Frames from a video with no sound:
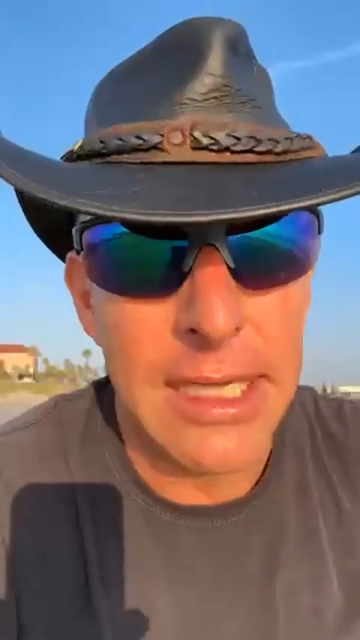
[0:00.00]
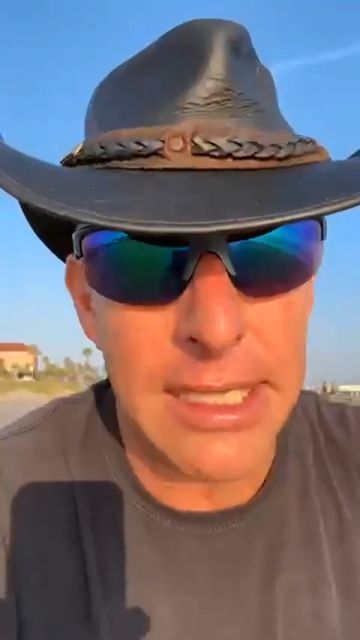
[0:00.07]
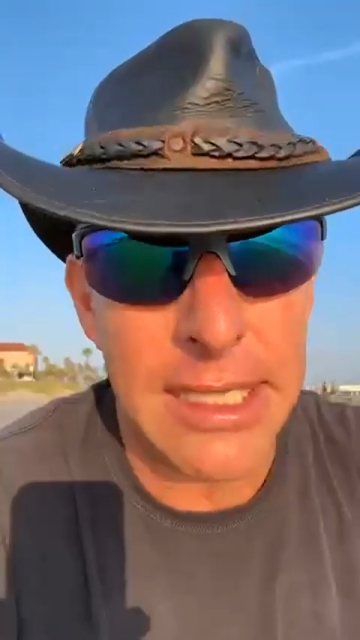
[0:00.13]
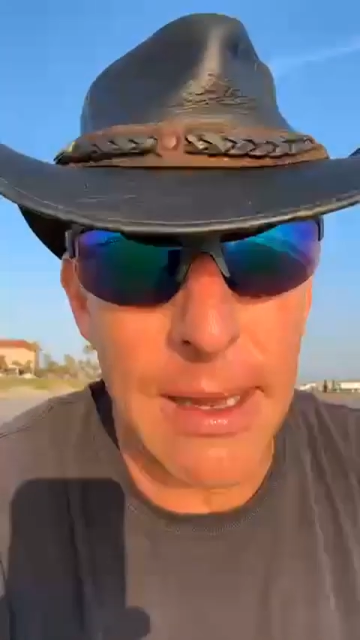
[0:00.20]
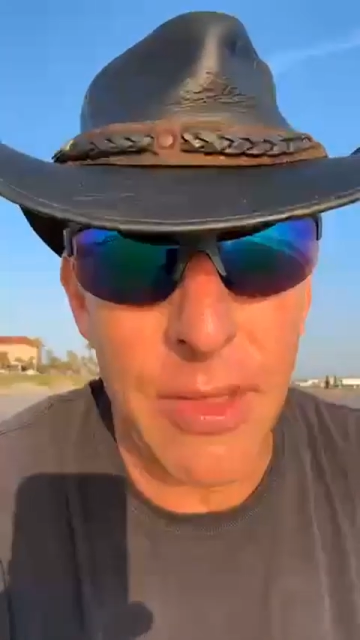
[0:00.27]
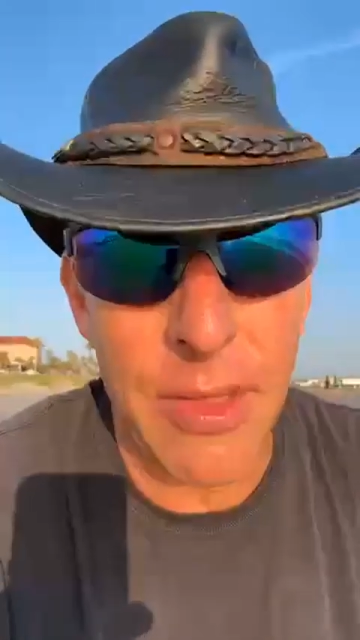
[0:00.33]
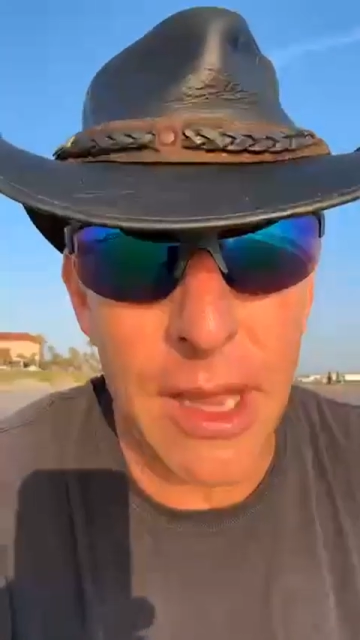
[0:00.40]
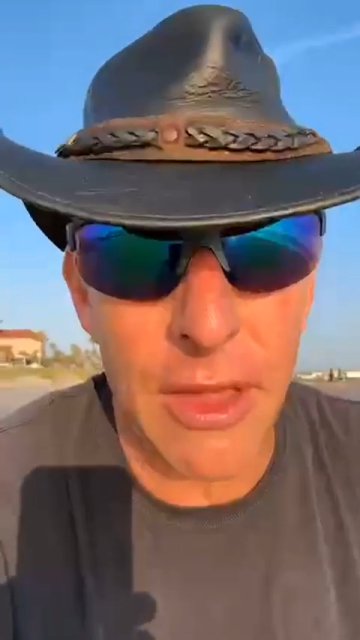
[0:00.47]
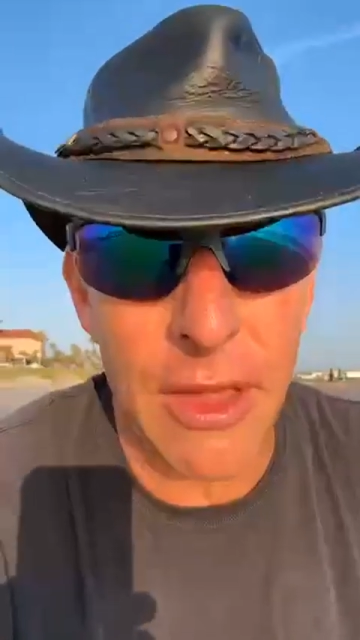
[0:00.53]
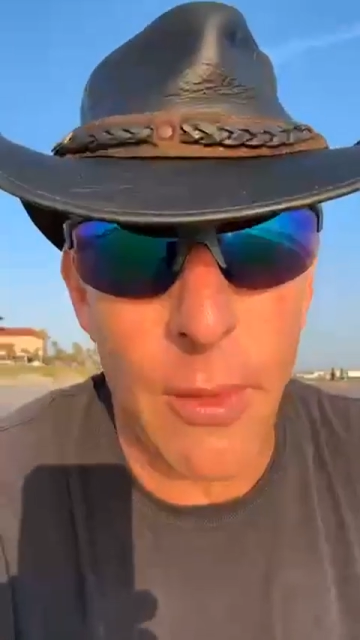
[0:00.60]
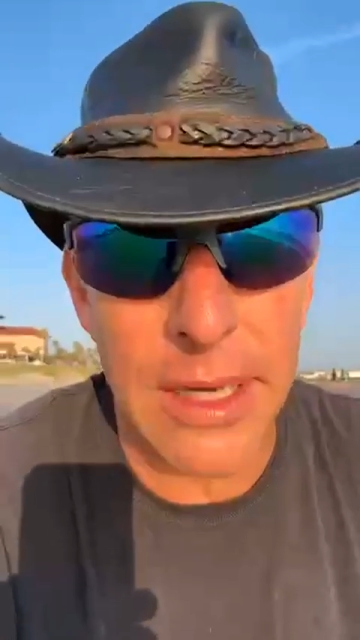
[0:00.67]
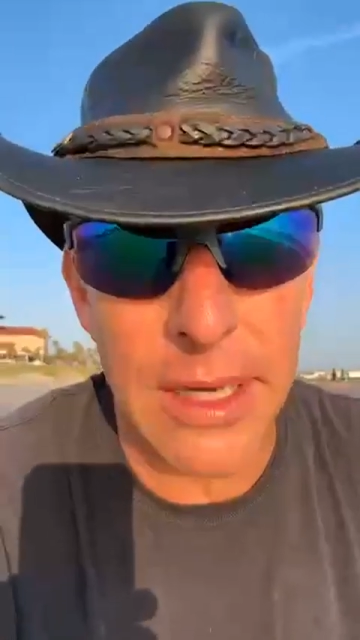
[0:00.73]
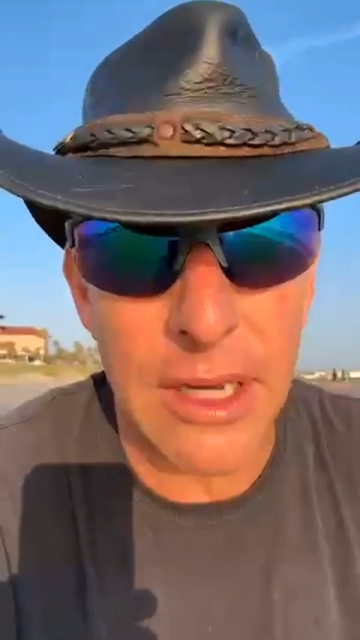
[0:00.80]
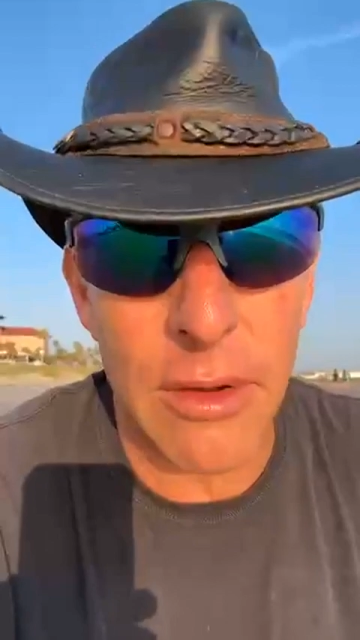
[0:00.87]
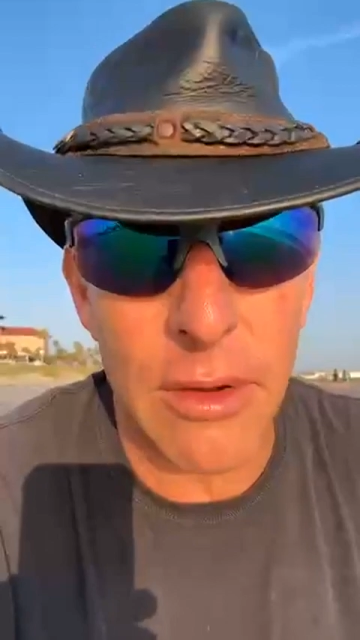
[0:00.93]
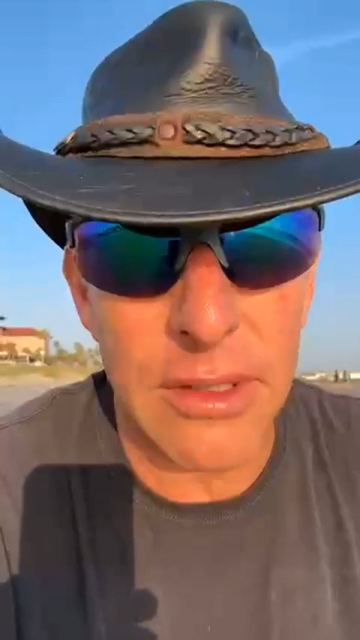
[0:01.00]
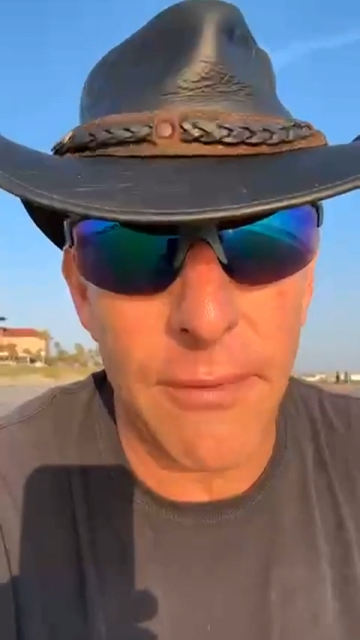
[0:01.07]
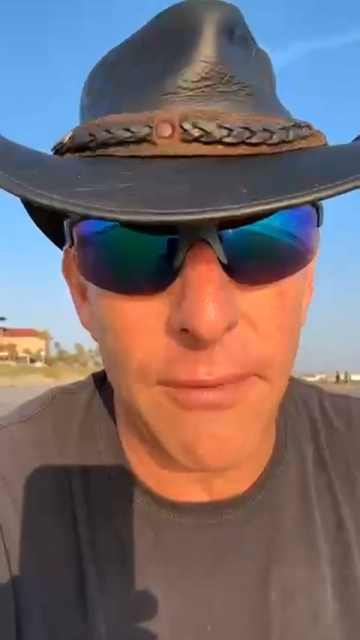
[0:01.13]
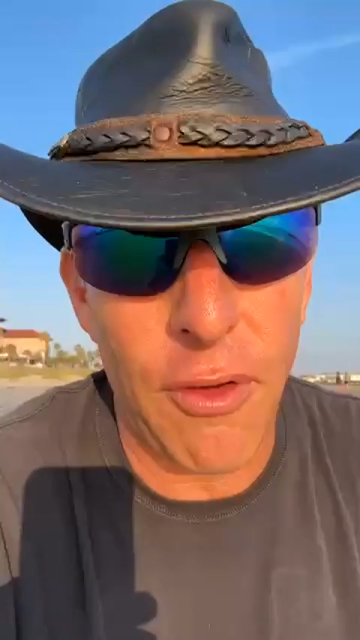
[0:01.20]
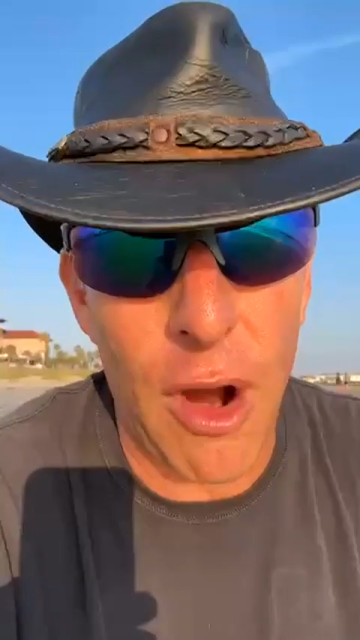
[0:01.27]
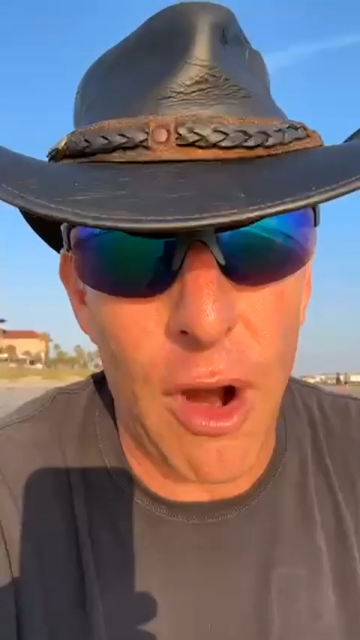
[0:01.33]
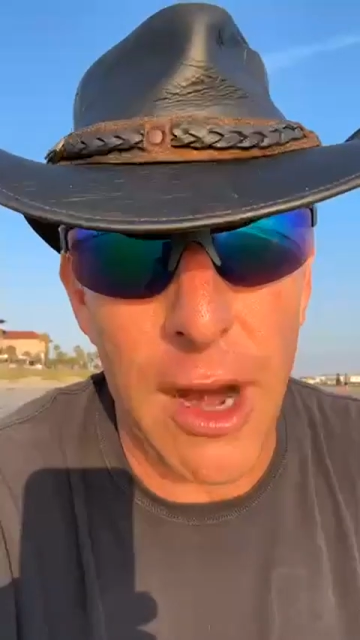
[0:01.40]
to something in the west
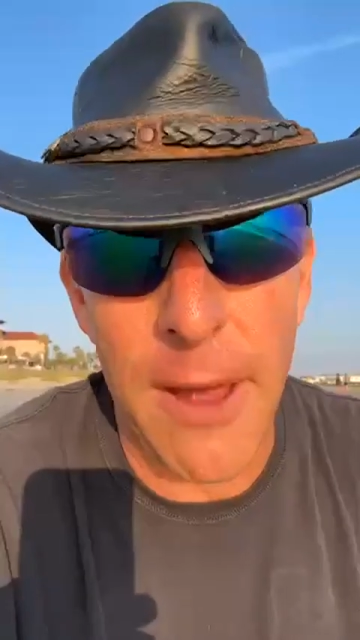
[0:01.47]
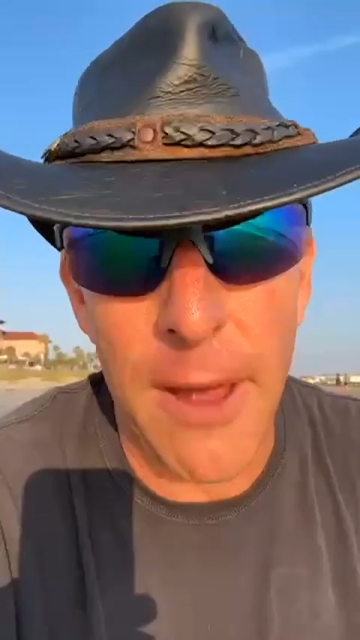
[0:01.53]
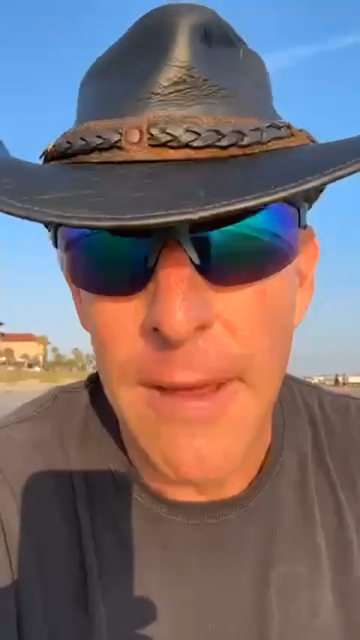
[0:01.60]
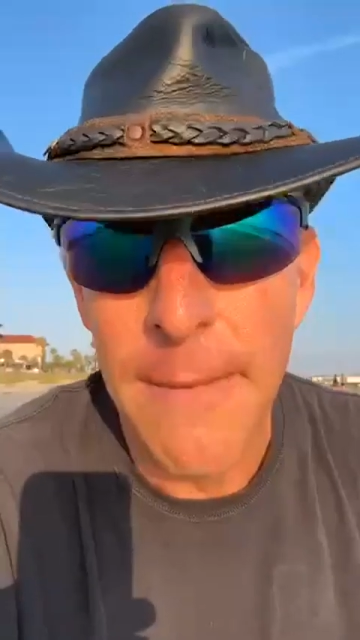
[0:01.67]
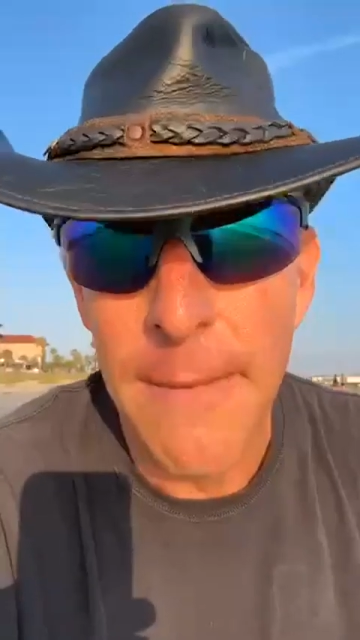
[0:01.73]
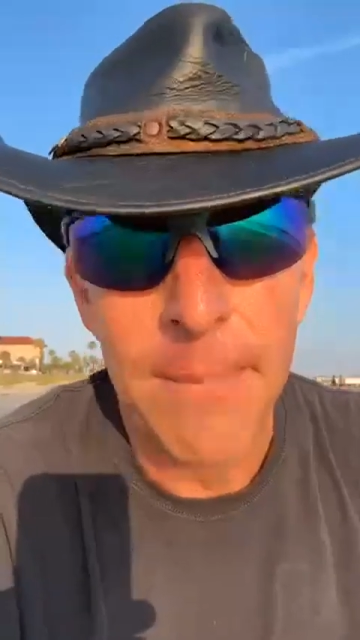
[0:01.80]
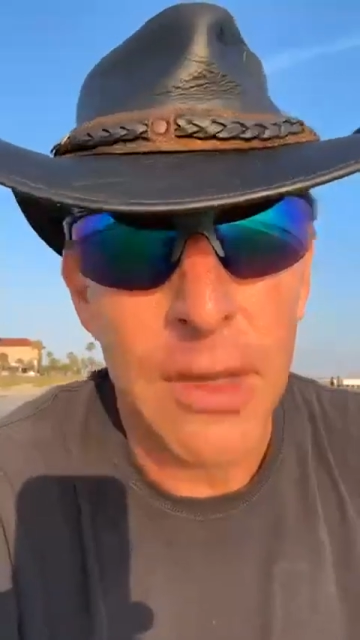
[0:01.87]
coast of Florida.